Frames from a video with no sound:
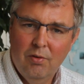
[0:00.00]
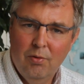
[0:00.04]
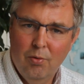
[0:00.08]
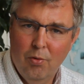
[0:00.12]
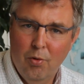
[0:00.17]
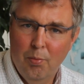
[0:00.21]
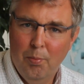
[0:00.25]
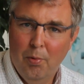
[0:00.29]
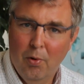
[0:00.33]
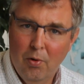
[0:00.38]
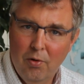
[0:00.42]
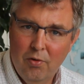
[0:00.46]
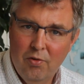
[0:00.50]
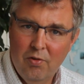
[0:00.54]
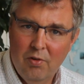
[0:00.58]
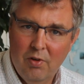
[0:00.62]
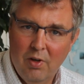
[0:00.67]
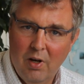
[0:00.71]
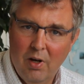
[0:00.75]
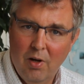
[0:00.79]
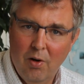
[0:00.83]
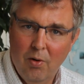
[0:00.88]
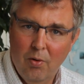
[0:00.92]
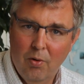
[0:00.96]
to the policy
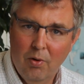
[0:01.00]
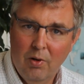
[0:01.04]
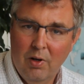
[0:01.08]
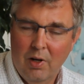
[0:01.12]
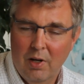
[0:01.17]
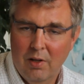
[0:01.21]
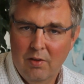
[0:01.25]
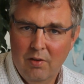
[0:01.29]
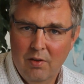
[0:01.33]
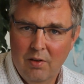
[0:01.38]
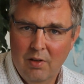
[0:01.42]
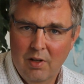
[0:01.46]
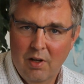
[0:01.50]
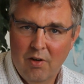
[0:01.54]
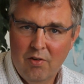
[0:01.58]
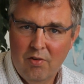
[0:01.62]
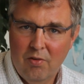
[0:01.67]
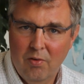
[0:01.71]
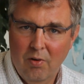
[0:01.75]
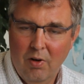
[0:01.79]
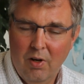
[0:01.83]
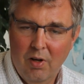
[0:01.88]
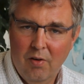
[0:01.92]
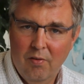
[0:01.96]
dialogue at the
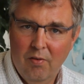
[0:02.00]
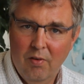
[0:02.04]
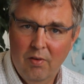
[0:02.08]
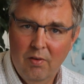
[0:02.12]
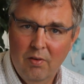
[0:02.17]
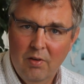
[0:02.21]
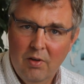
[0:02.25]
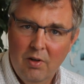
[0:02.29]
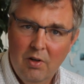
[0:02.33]
national level.